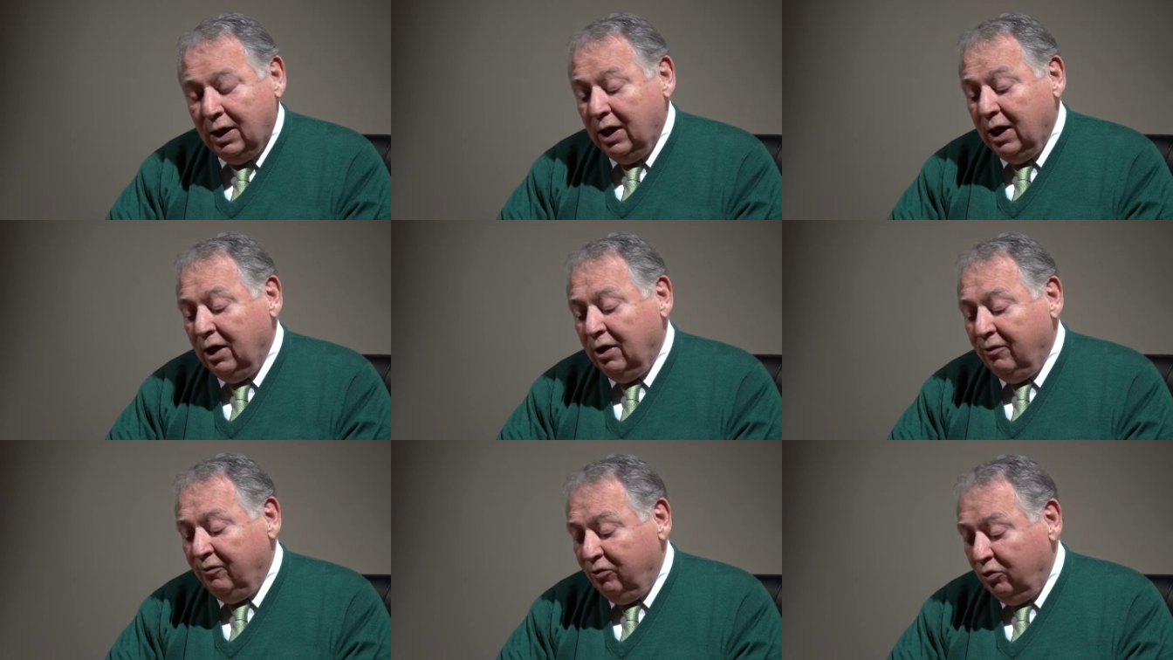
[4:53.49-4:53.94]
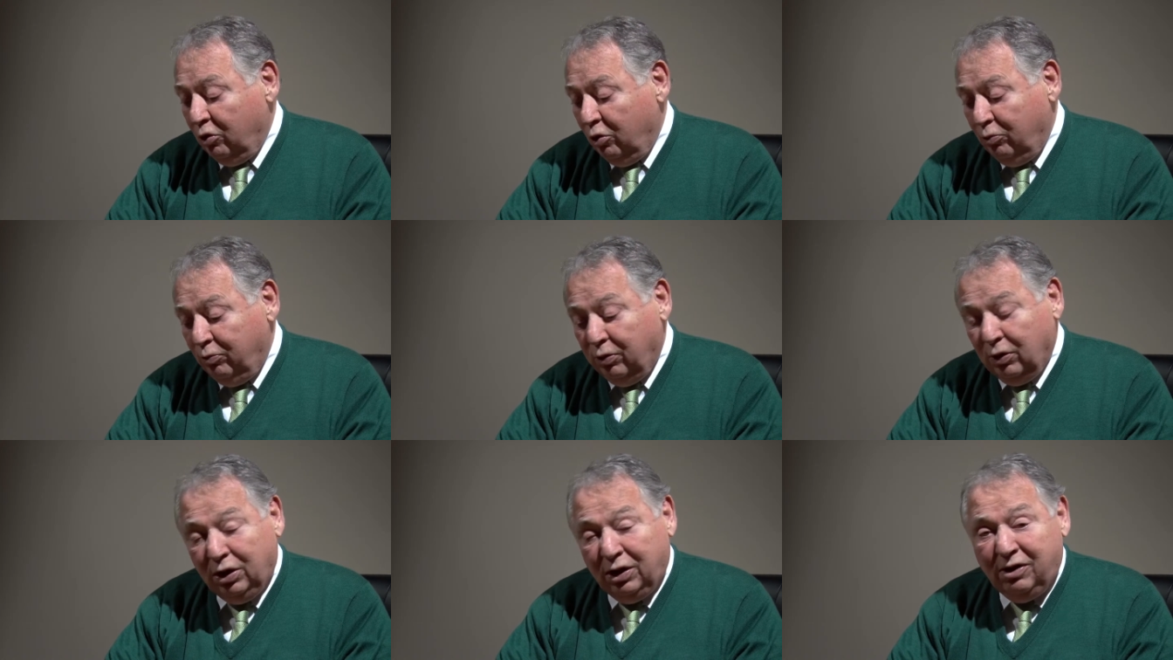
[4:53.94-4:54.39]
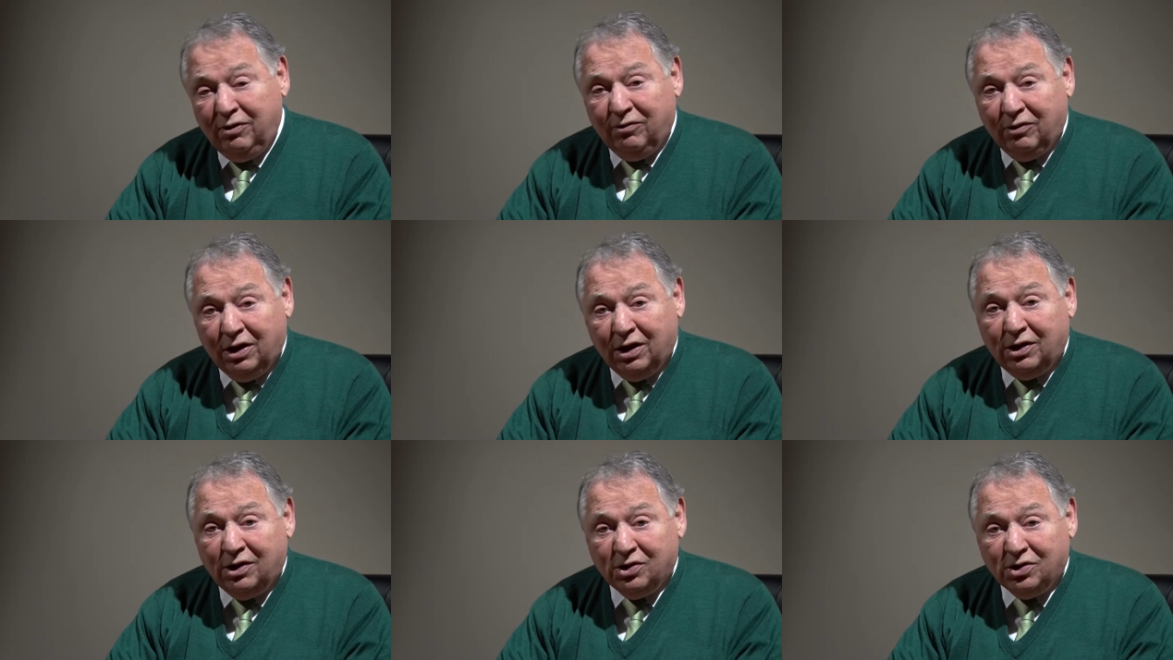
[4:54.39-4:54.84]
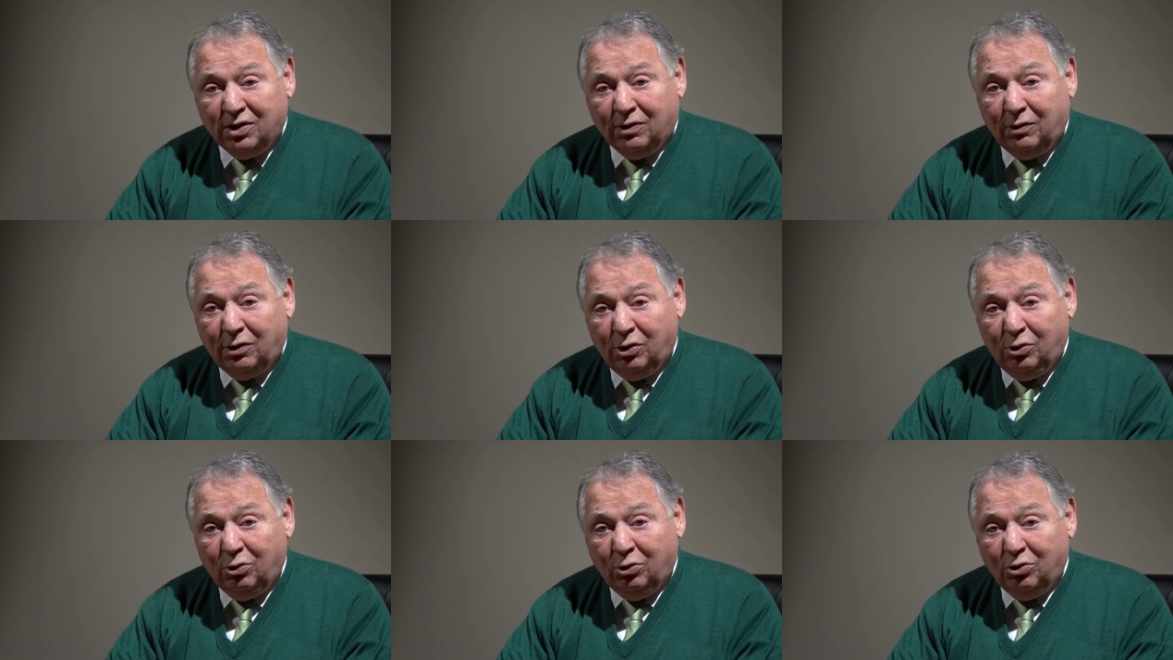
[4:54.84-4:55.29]
And if you don't believe that there's
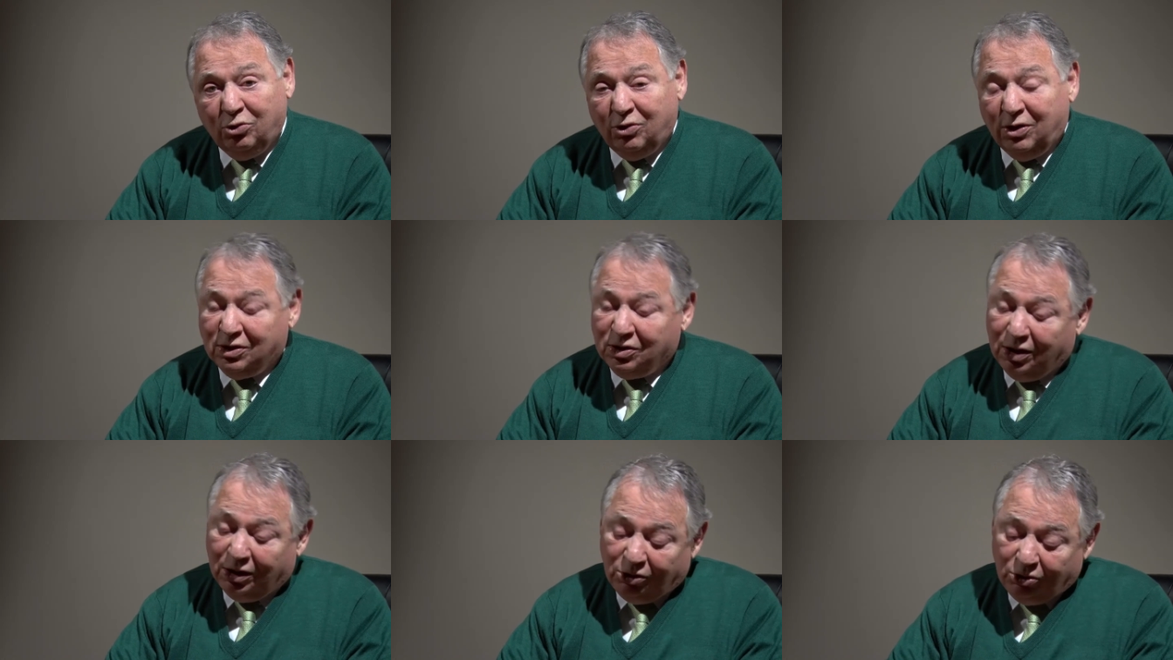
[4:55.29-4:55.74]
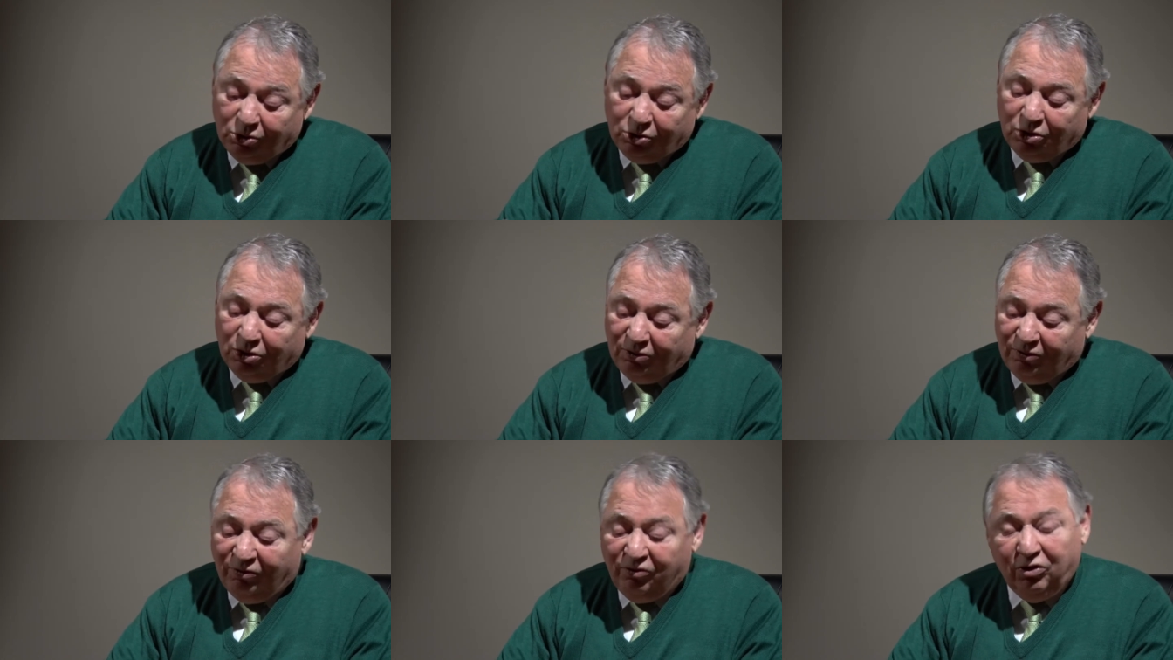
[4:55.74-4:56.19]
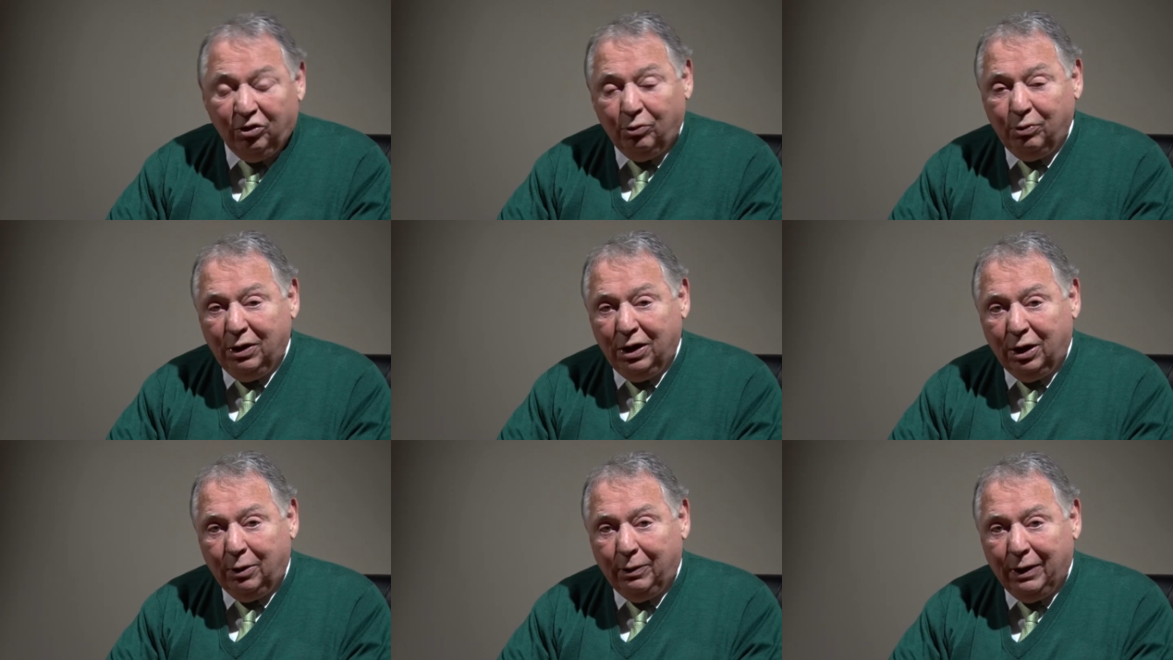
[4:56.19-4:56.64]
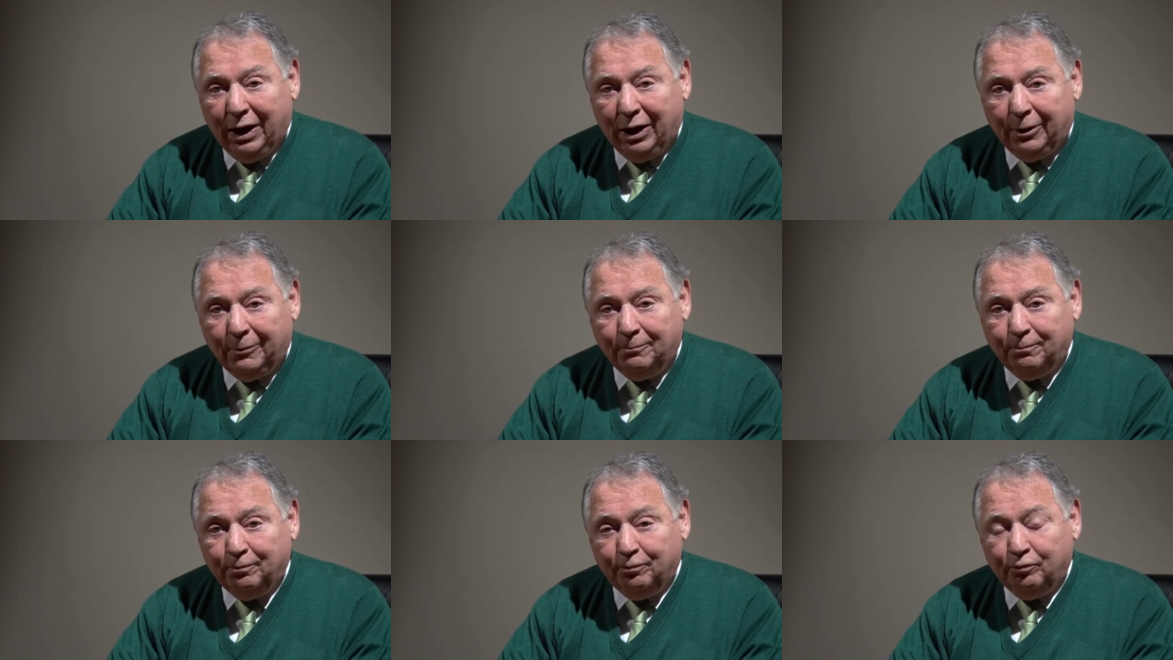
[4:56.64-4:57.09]
something you address, then you shouldn't feel bad
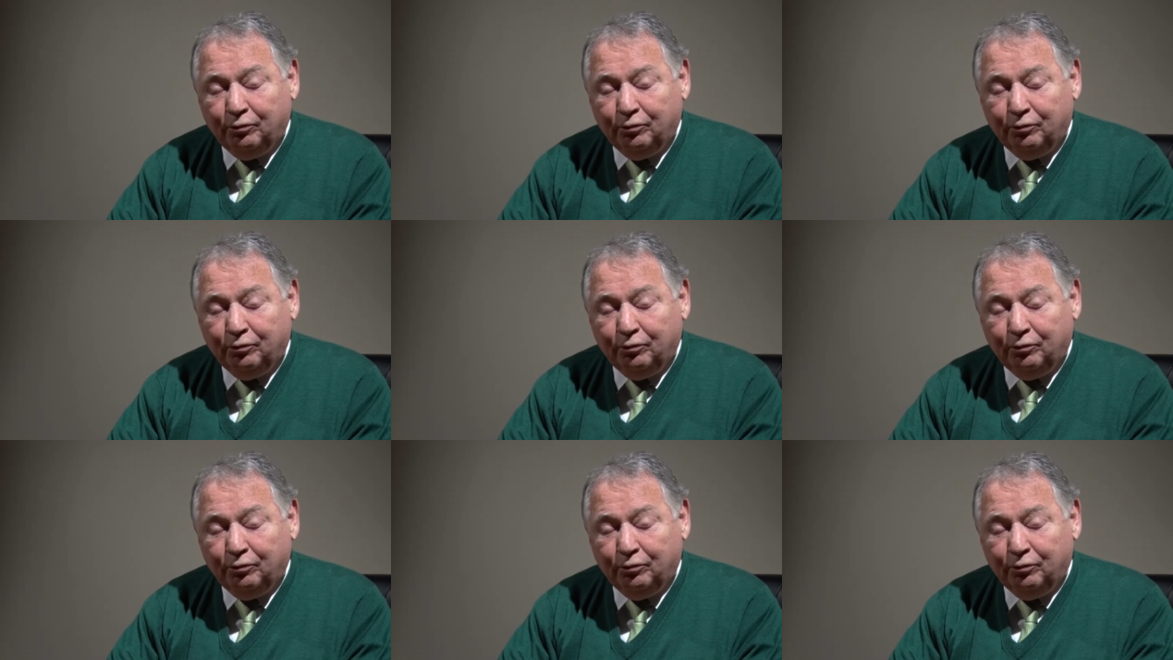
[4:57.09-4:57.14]
about it.